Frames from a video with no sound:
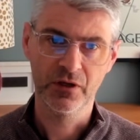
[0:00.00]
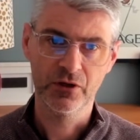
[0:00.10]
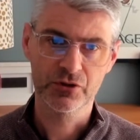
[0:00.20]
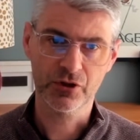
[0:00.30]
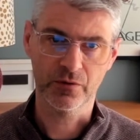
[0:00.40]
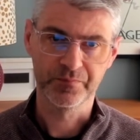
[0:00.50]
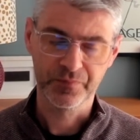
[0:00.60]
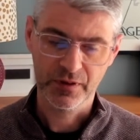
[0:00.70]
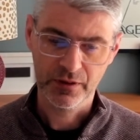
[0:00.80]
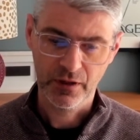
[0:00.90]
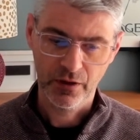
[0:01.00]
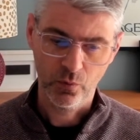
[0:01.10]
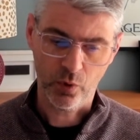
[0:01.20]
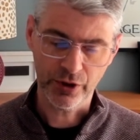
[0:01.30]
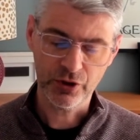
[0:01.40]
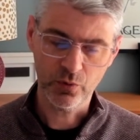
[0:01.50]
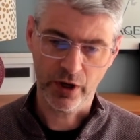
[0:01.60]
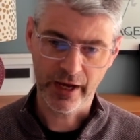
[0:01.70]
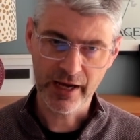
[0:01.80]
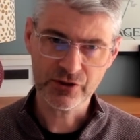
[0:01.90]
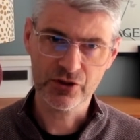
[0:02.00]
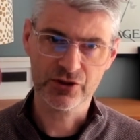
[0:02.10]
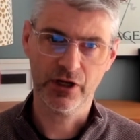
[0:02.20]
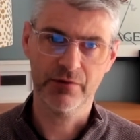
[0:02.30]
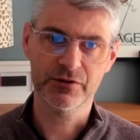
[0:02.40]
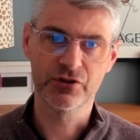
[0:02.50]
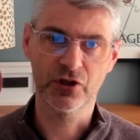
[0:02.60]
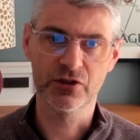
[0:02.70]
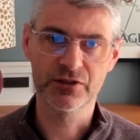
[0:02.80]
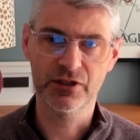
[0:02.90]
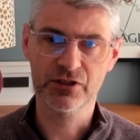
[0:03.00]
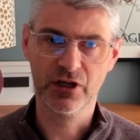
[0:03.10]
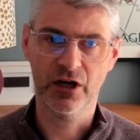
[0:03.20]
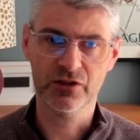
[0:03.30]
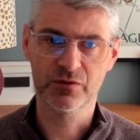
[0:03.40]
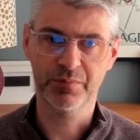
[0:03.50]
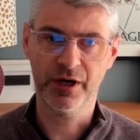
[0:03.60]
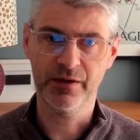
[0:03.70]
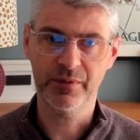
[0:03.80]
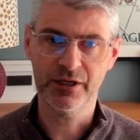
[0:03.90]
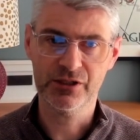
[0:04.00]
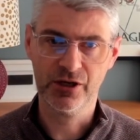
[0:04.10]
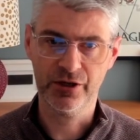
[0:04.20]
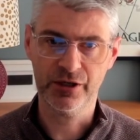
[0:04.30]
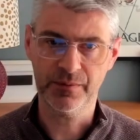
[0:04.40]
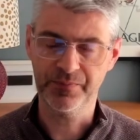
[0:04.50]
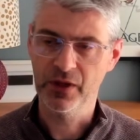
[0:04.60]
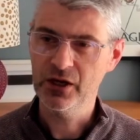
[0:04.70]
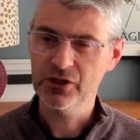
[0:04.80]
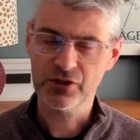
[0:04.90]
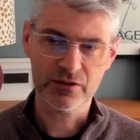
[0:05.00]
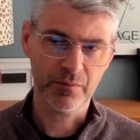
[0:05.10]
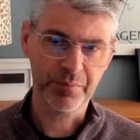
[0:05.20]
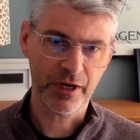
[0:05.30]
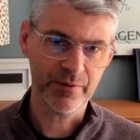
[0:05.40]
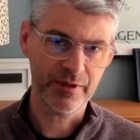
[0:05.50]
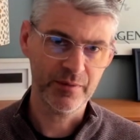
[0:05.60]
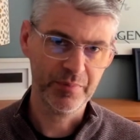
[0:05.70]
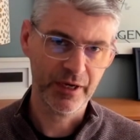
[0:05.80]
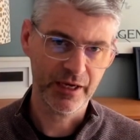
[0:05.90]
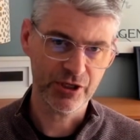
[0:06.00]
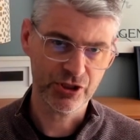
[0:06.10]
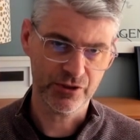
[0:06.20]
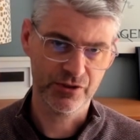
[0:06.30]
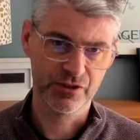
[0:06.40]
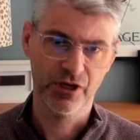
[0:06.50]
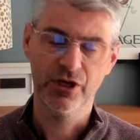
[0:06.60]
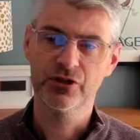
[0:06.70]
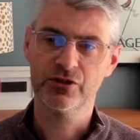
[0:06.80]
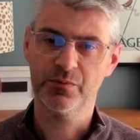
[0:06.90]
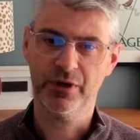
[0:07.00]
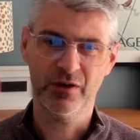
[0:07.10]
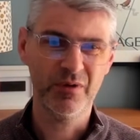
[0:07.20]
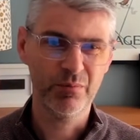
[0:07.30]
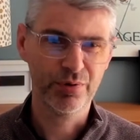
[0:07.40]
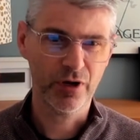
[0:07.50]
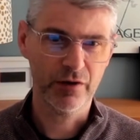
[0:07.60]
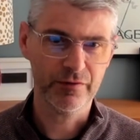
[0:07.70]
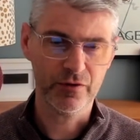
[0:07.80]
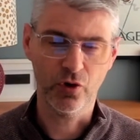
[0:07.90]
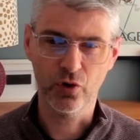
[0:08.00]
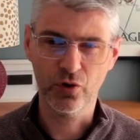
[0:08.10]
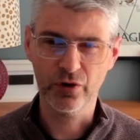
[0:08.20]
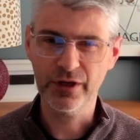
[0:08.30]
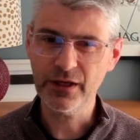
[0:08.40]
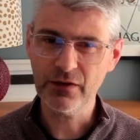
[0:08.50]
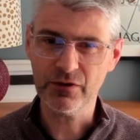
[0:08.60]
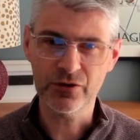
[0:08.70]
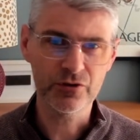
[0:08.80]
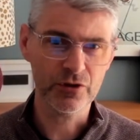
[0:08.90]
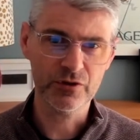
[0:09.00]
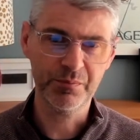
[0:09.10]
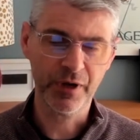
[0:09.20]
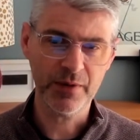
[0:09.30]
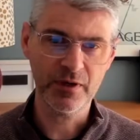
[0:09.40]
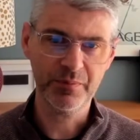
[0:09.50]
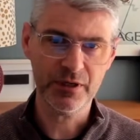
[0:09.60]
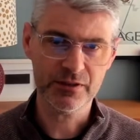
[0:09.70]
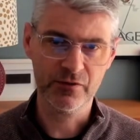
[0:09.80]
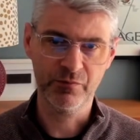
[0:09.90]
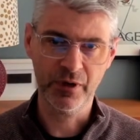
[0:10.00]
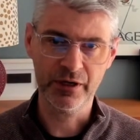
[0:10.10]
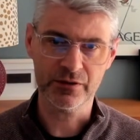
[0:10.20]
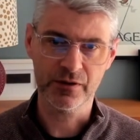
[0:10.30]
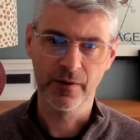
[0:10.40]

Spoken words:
So what you want to ask yourself is, does this cost buy me time? Does it buy me patience? Does it buy me profit? Or even, does it buy me peace of mind?